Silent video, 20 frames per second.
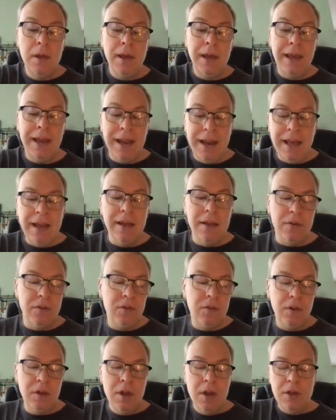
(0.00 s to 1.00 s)
It
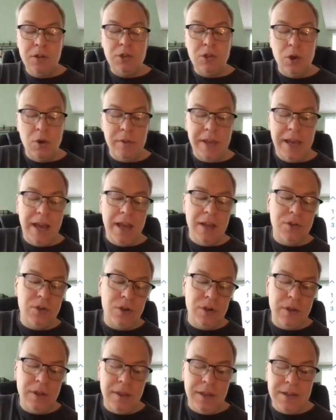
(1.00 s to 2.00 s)
is. So the
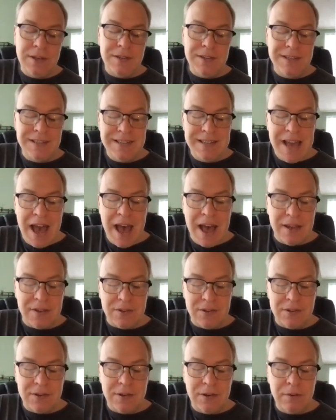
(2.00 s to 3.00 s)
answer to this is
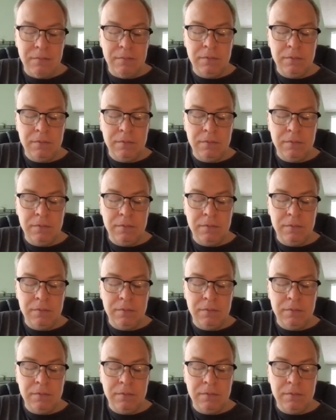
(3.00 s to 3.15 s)
yes.